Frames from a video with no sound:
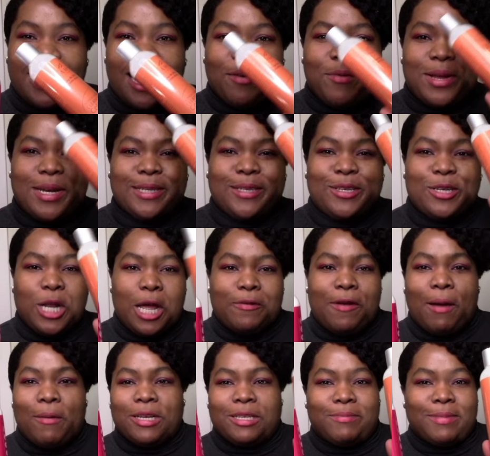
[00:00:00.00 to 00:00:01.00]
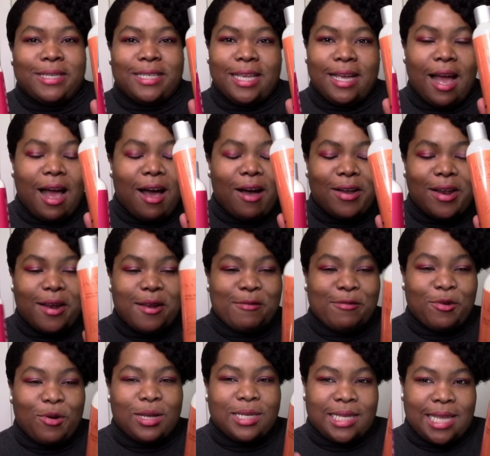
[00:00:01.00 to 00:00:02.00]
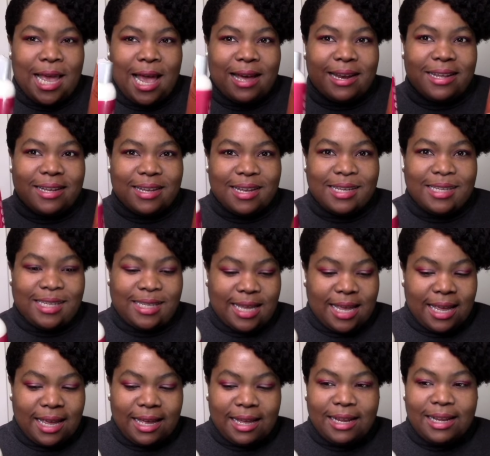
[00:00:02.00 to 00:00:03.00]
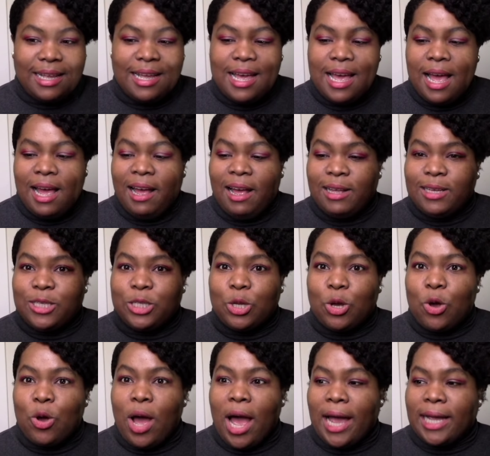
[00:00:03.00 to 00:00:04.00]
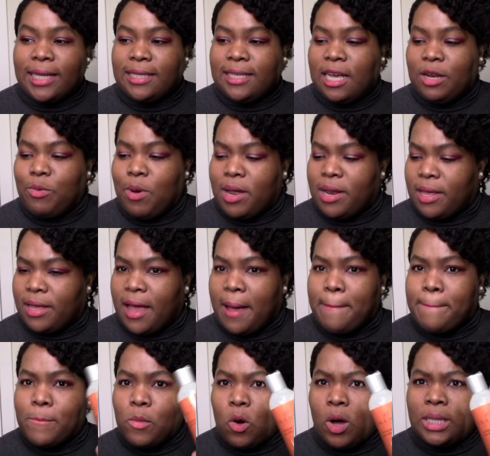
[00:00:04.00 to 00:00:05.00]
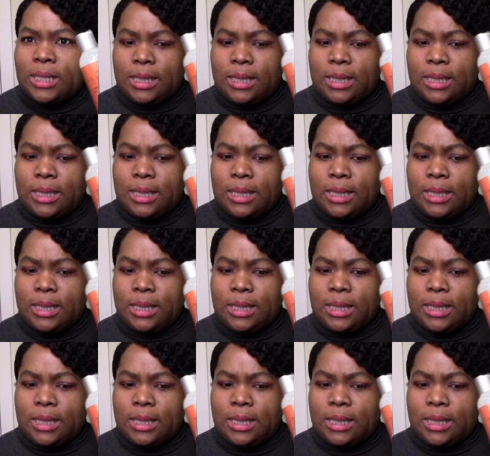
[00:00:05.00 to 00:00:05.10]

I wanted to know if I was missing out, and of course they had a good sale. So I did want to get more